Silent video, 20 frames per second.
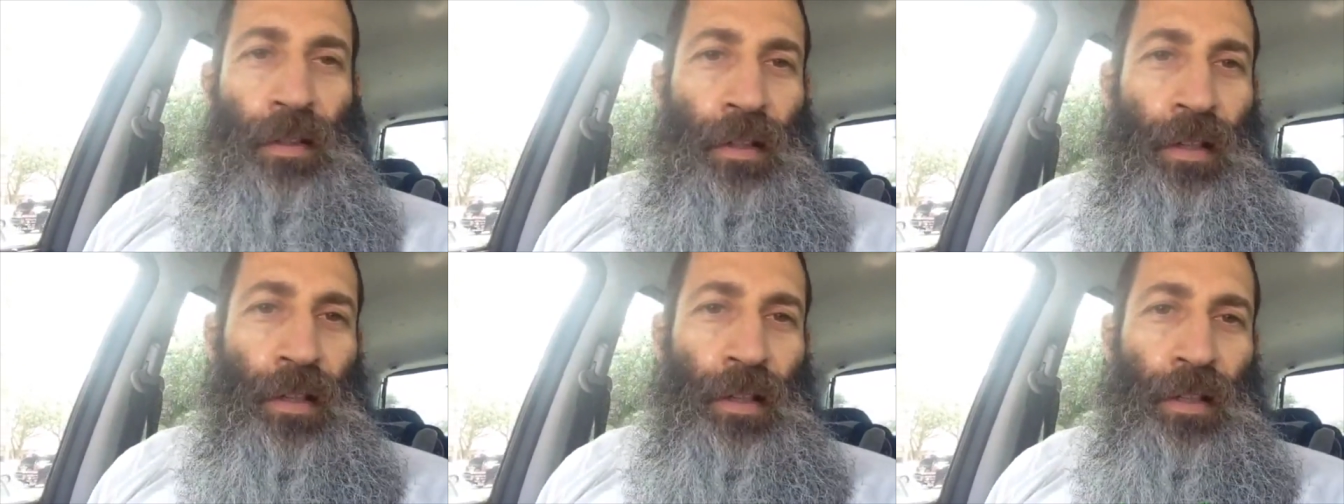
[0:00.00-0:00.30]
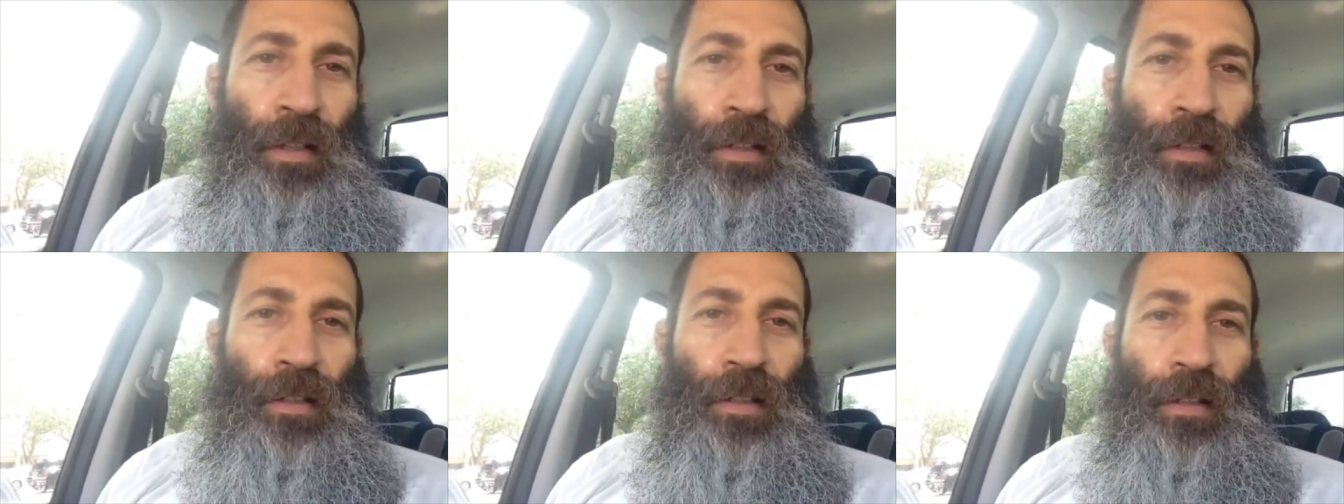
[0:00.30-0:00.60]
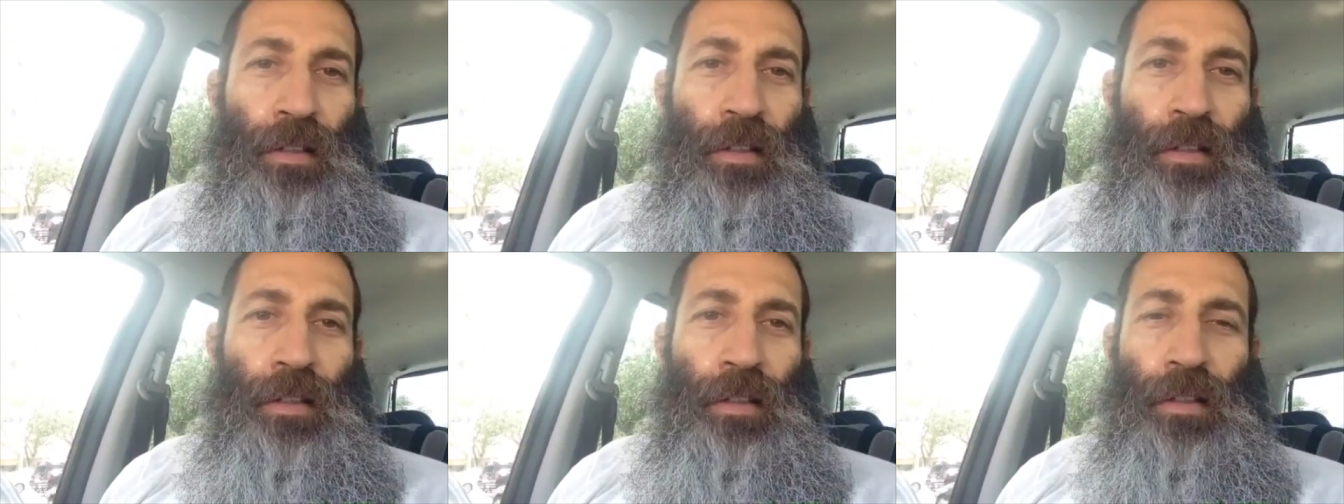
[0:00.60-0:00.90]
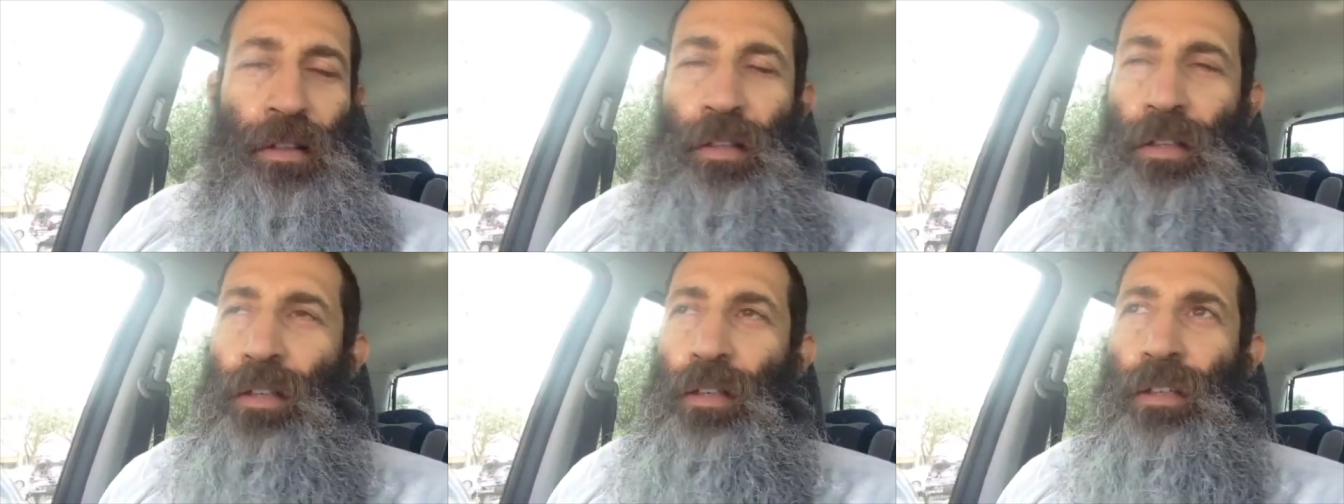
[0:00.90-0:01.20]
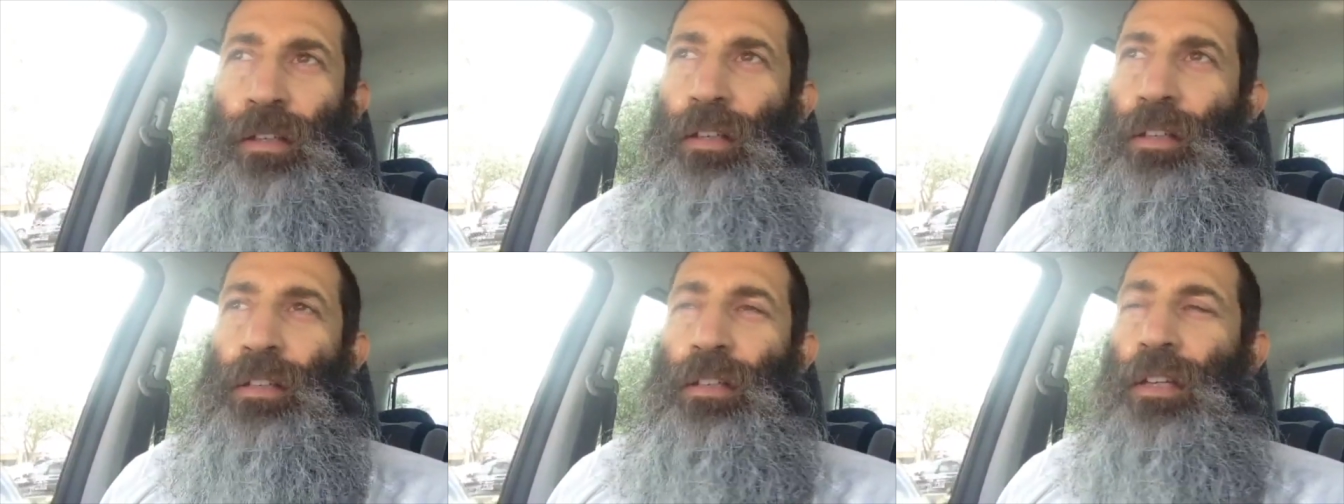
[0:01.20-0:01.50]
and it,
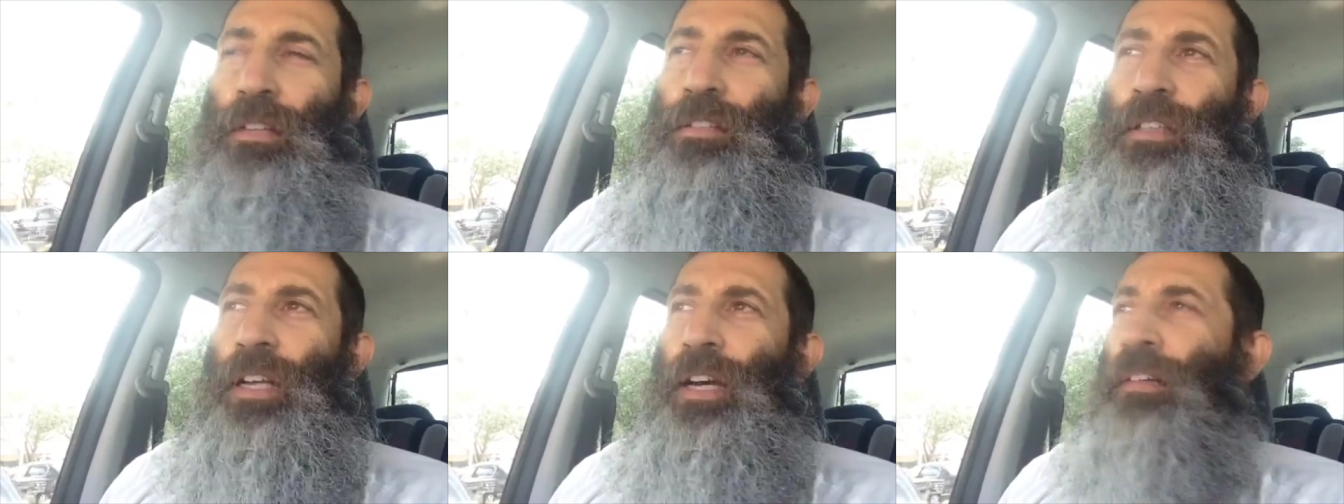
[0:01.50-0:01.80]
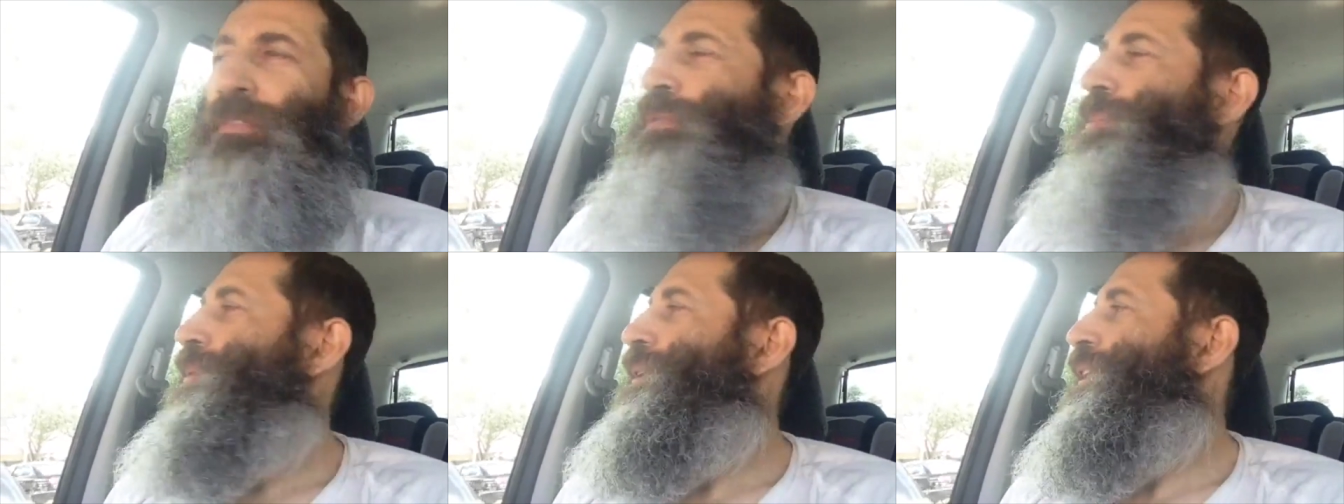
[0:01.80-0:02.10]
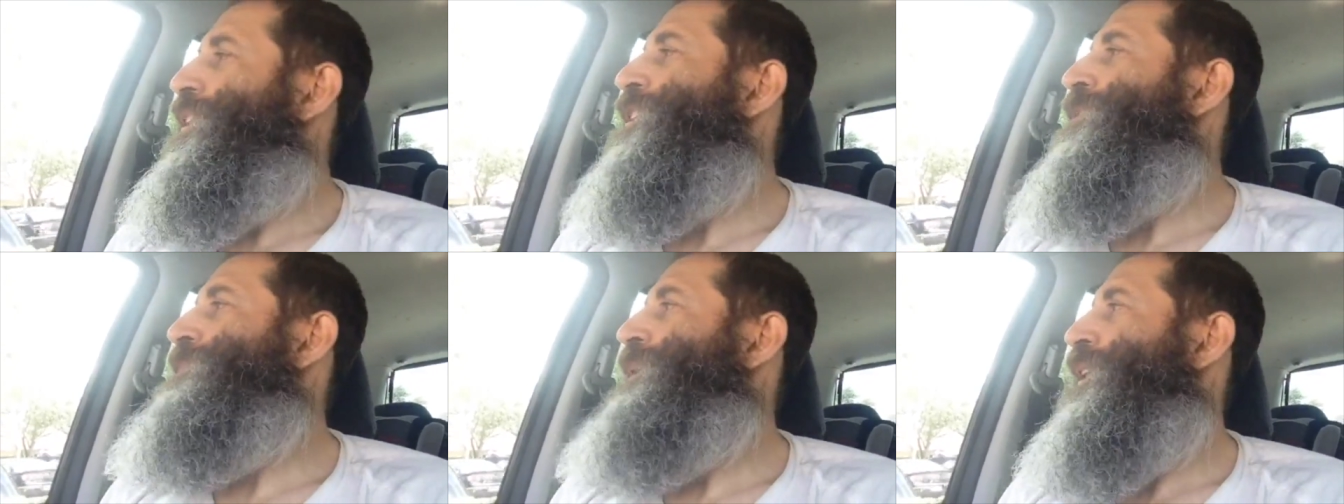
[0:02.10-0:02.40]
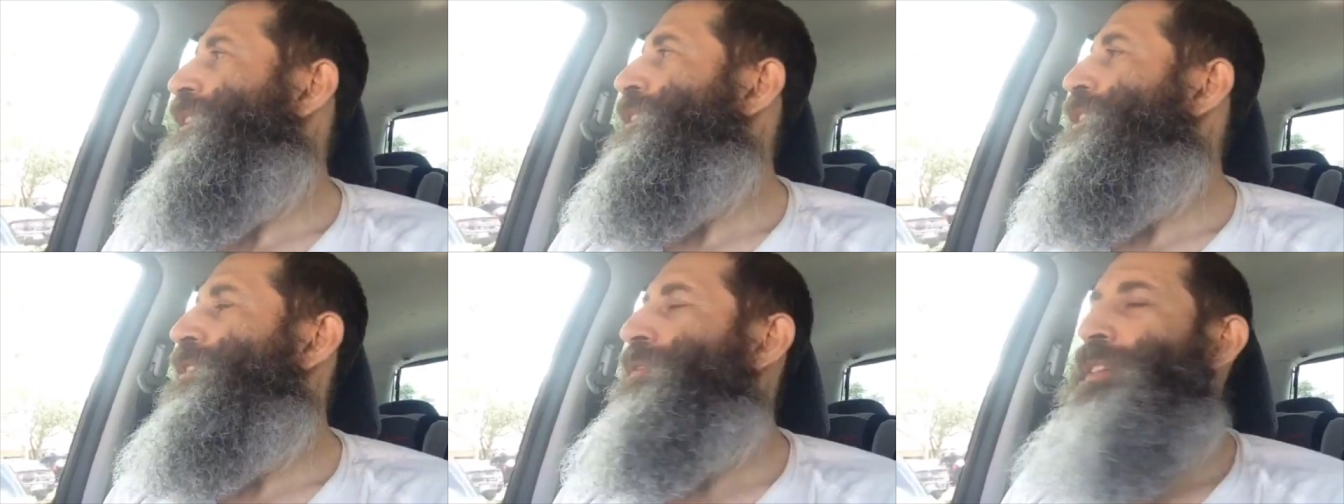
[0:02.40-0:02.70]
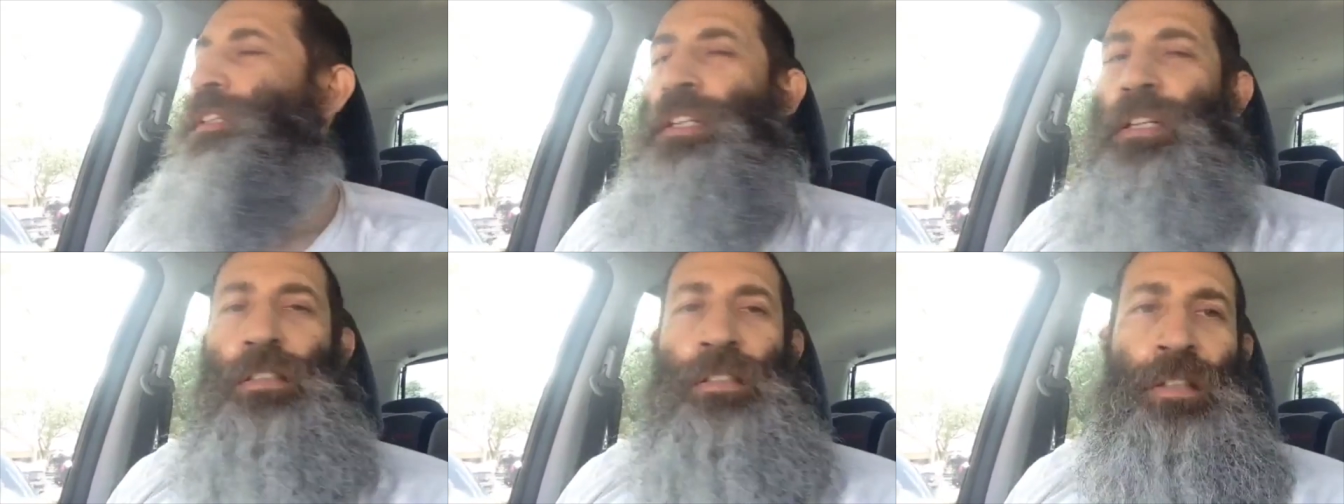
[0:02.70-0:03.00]
it doesn't have to be
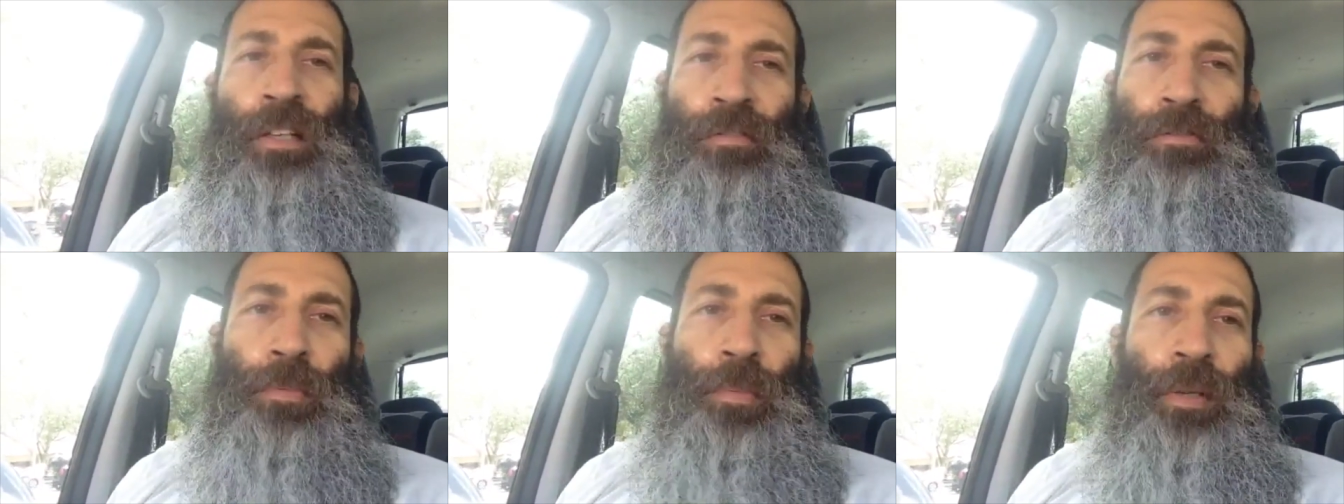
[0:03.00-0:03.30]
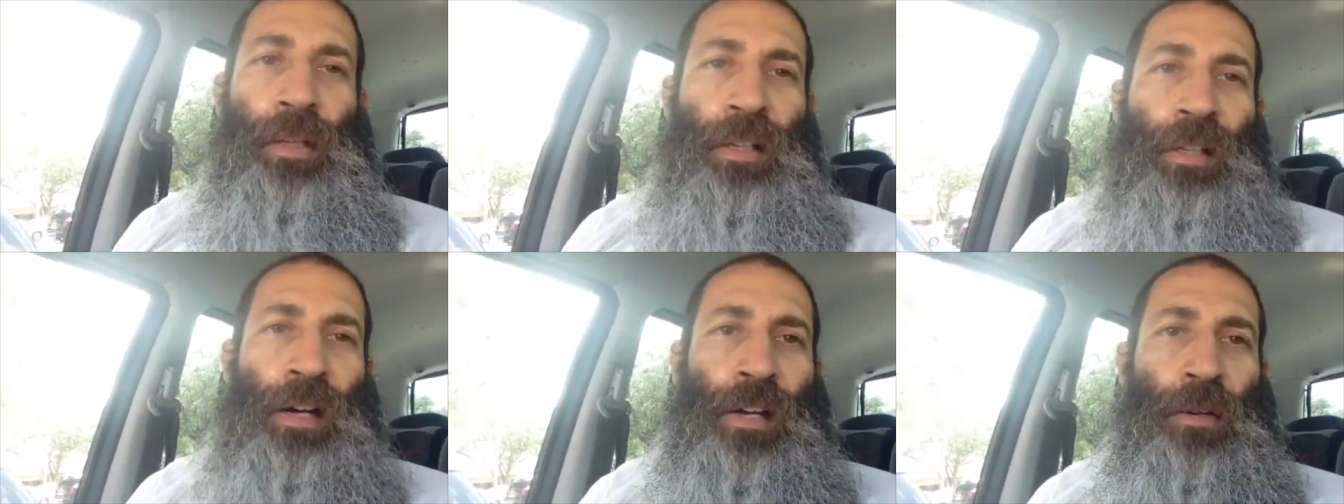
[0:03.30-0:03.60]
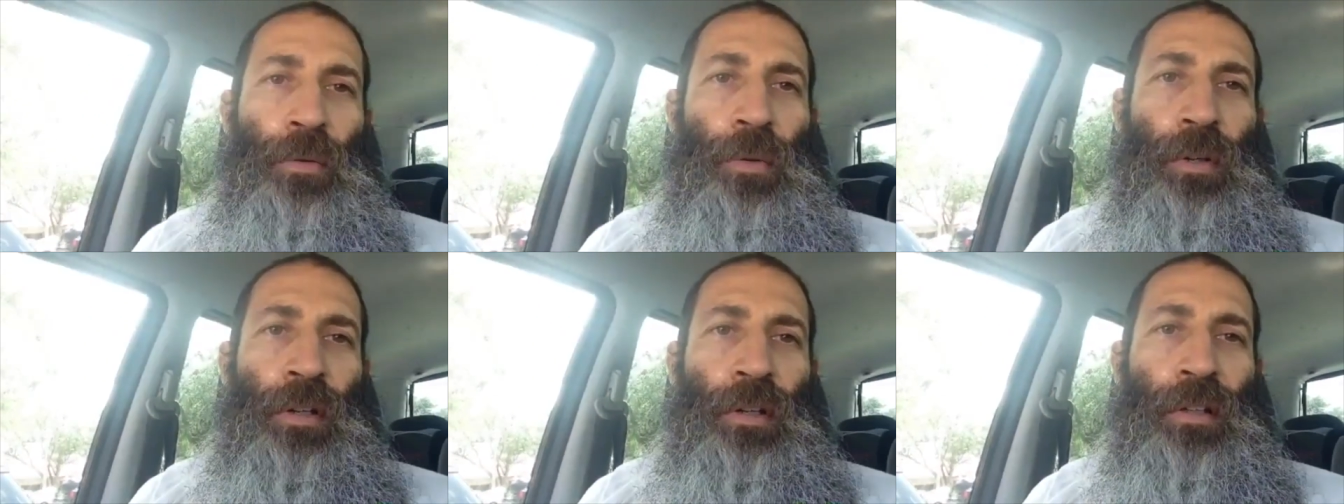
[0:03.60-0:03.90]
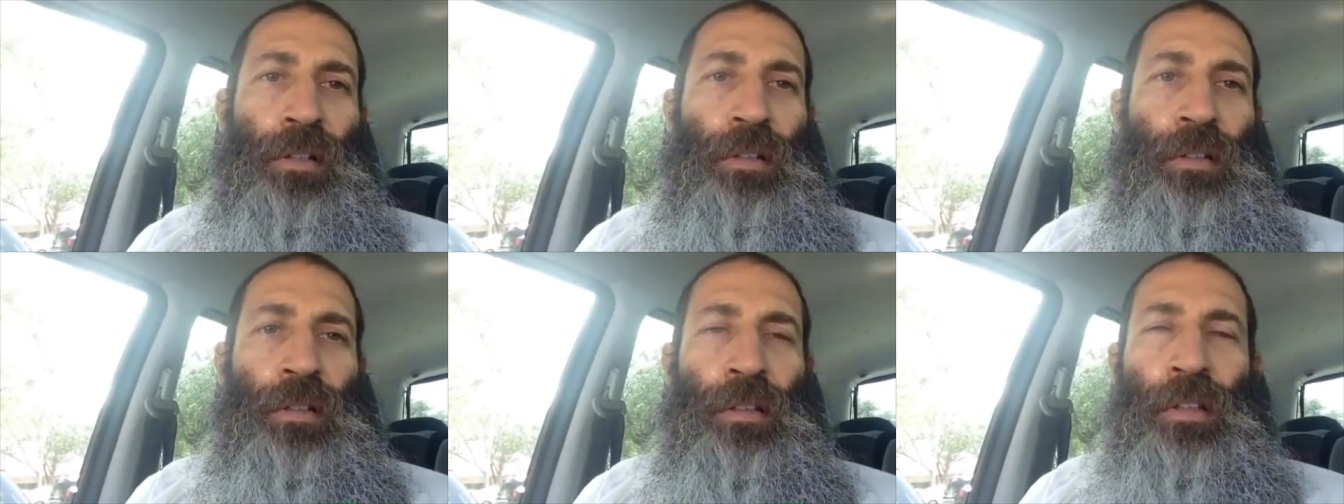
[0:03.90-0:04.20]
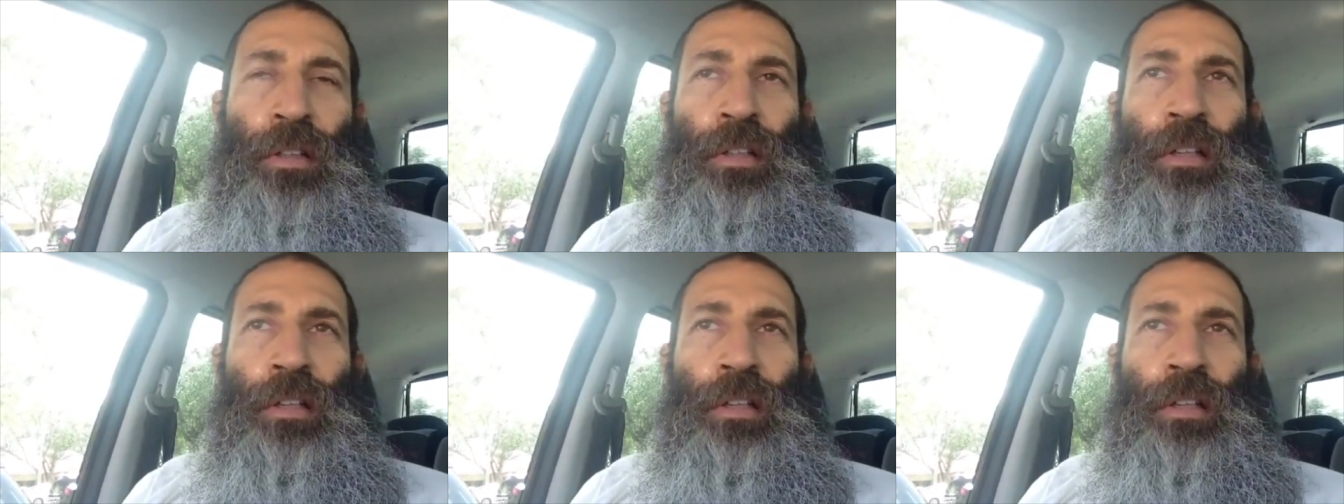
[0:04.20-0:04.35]
expensive, it doesn't have to be a lot of work.